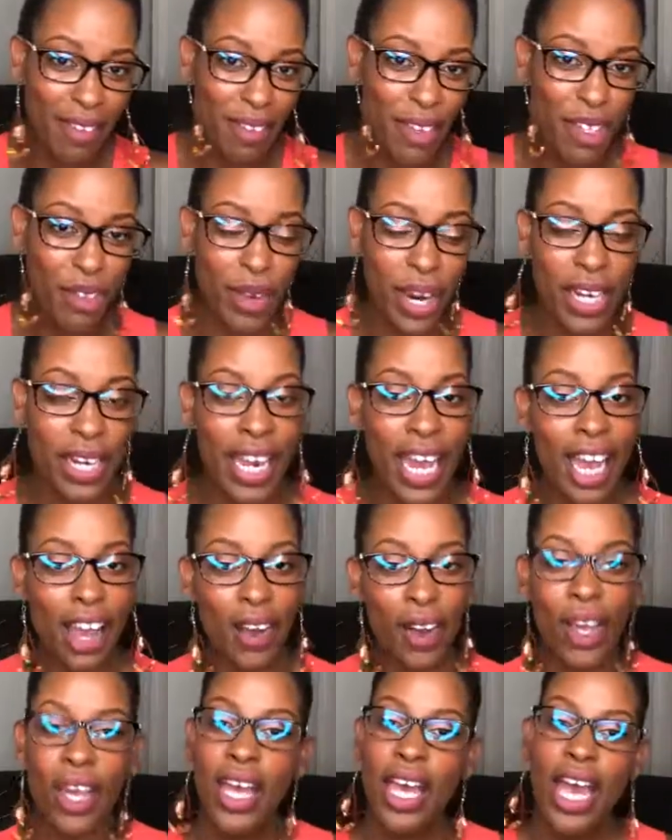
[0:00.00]
viewers right
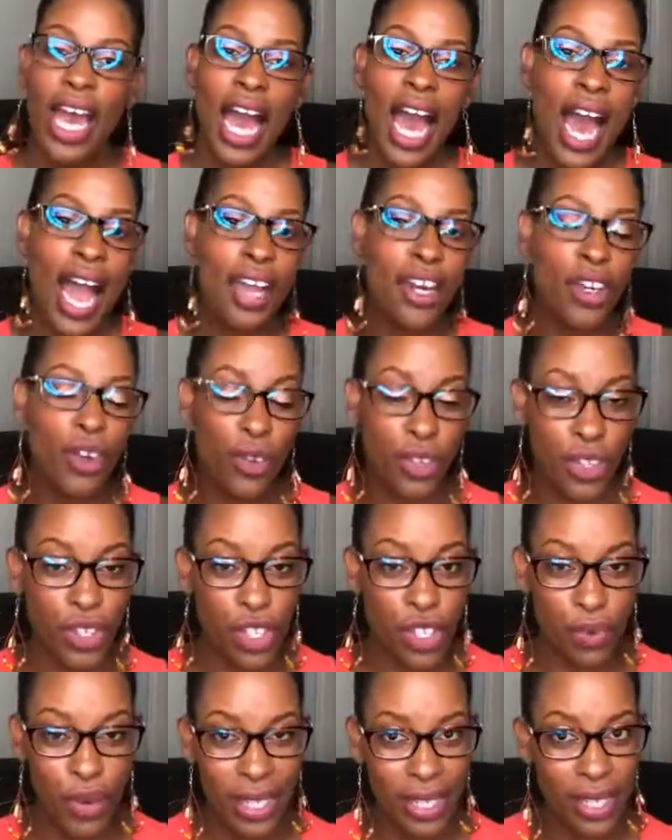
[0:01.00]
now, I know this
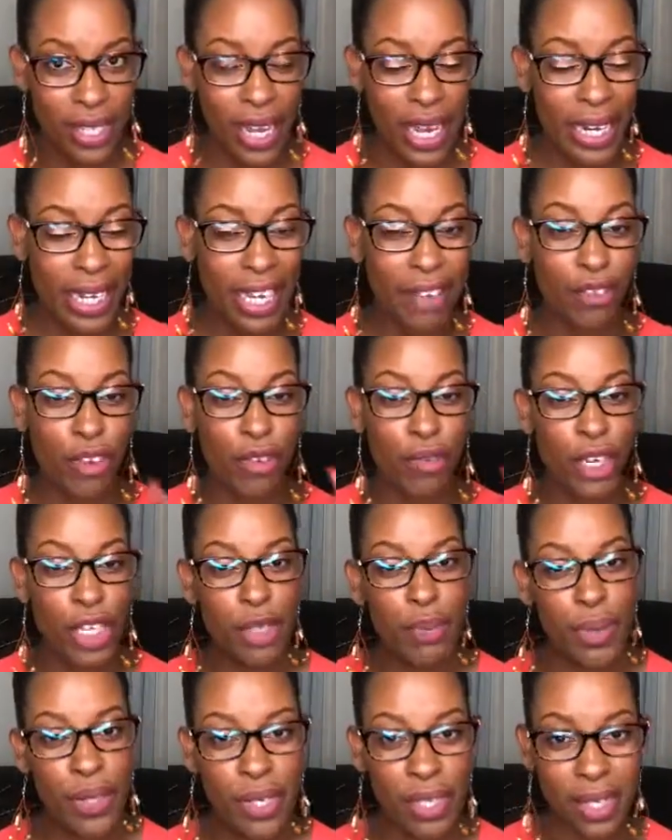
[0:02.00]
is resonating if you've
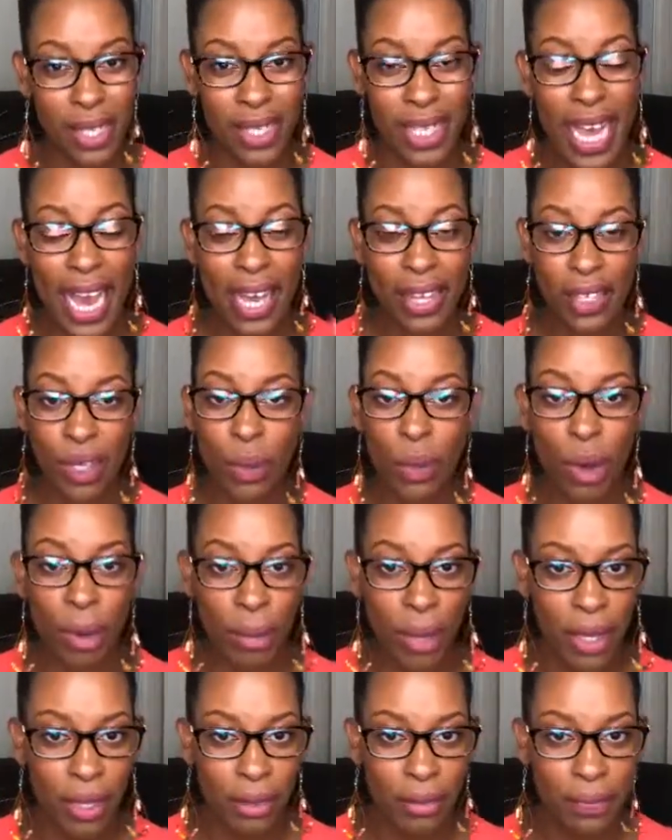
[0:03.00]
experienced this as a
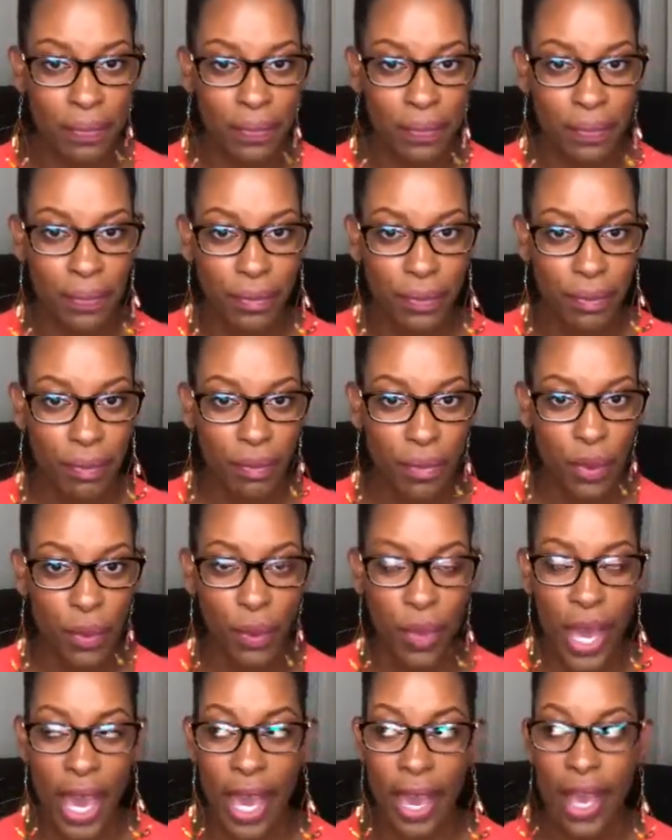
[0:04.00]
woman.
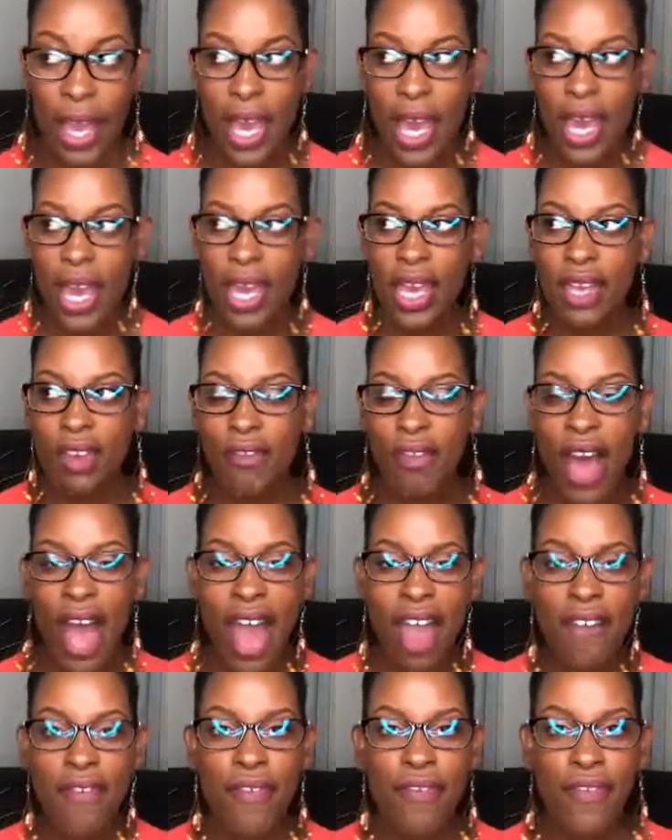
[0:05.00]
okay? If
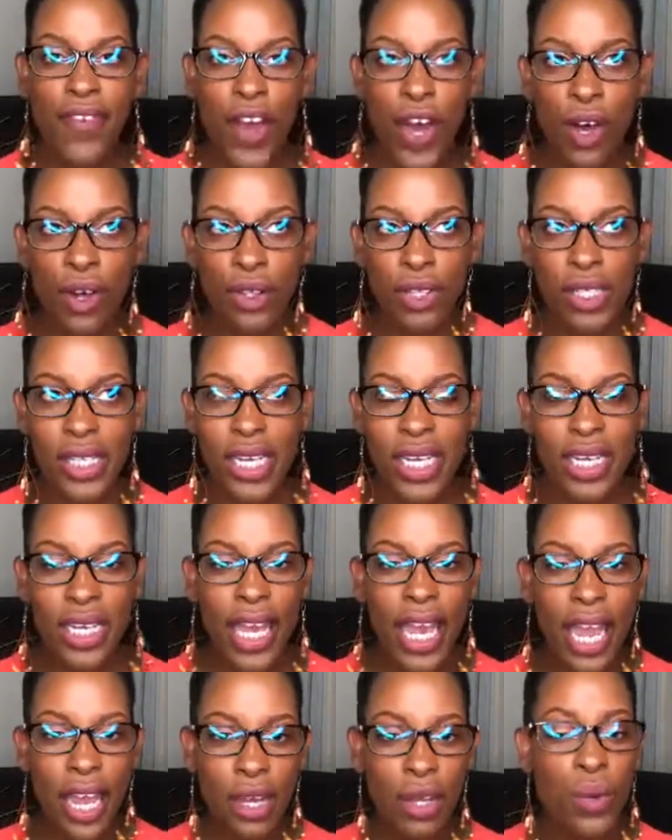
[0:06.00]
I felt in
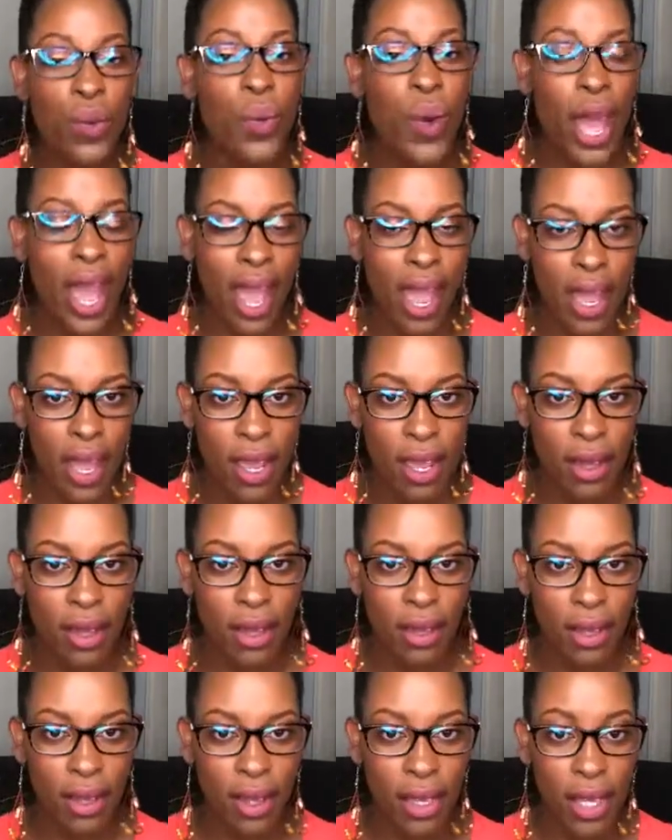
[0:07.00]
any way,
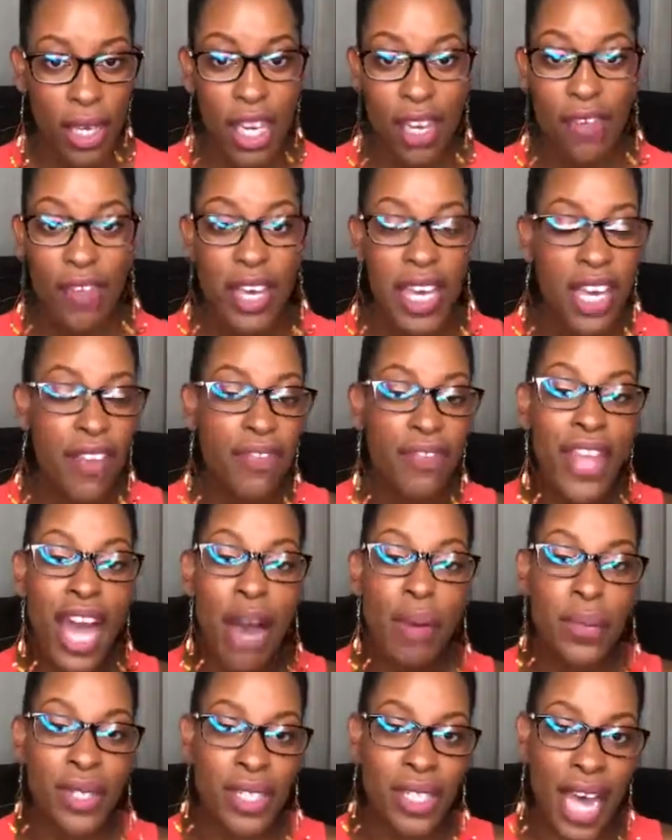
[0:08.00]
even if
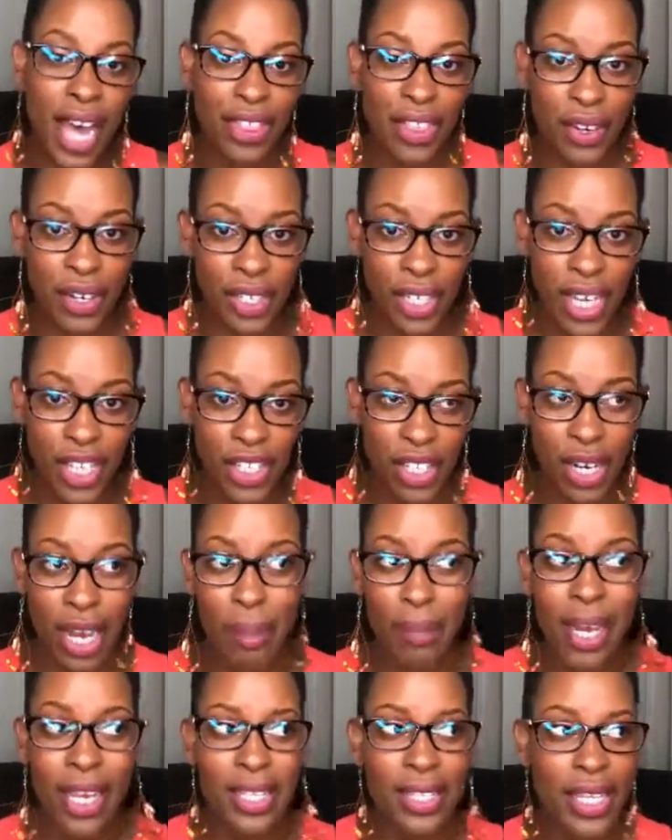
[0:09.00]
that was not their intention,
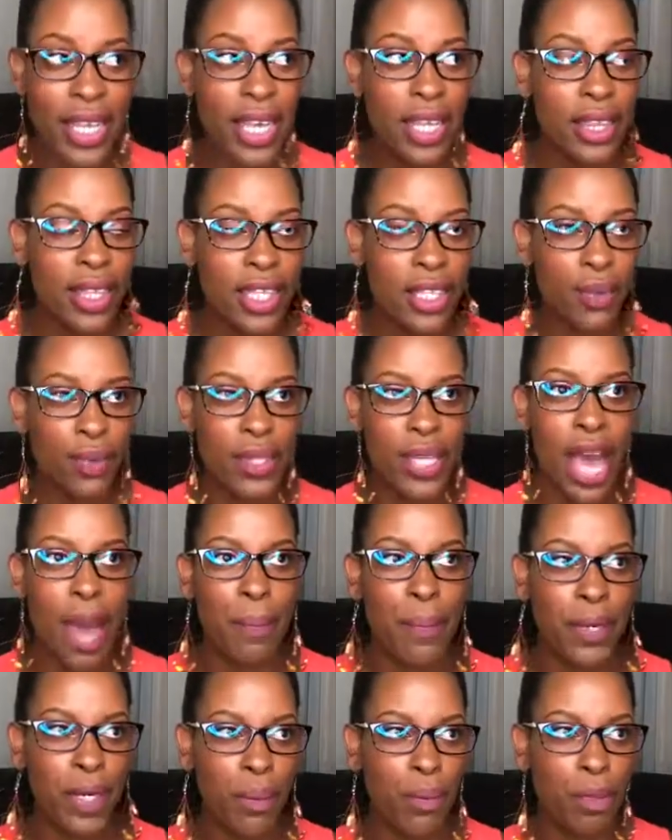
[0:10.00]
I'm not saying this was
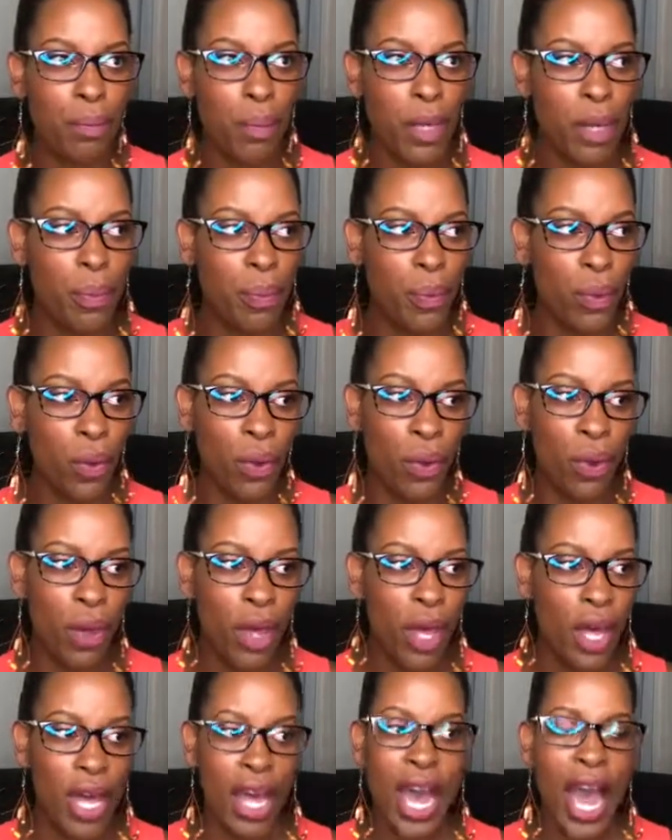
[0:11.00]
happening with people
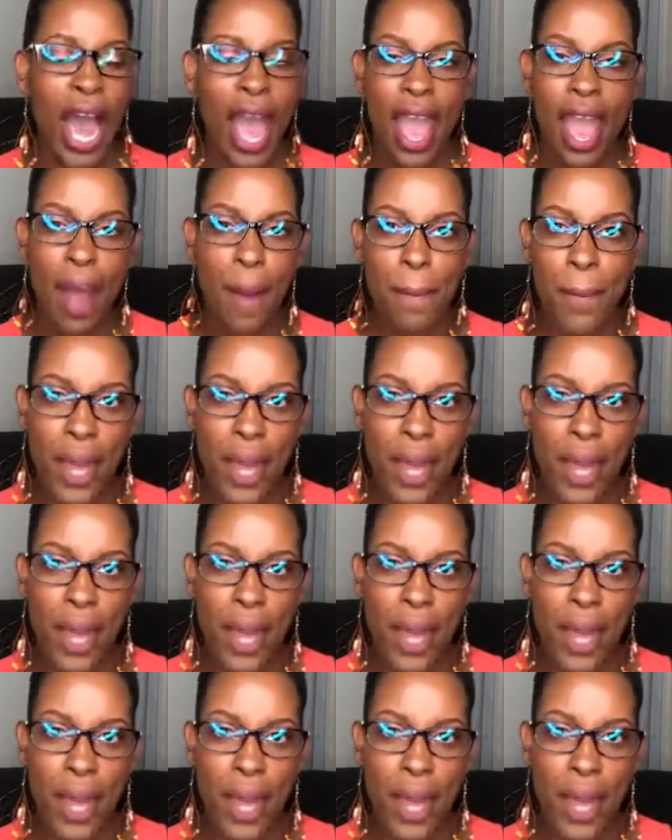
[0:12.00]
I